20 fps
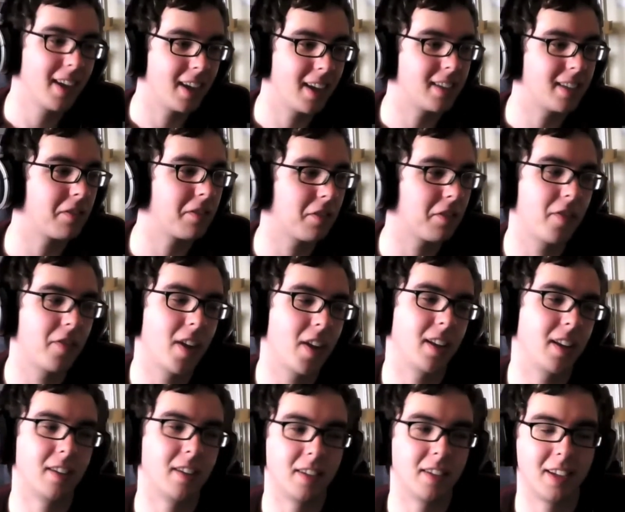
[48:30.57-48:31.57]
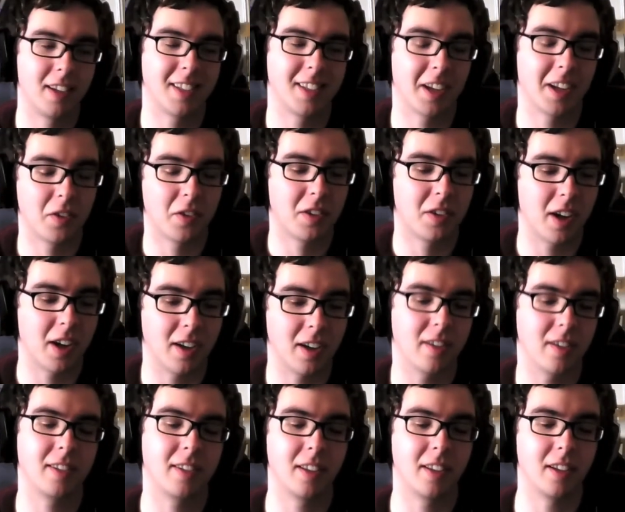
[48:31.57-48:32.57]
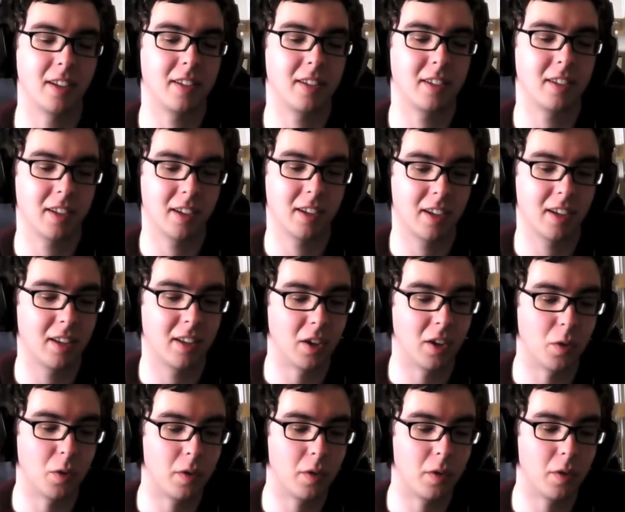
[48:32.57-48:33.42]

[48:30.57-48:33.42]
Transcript: Because everything that Nintendo does that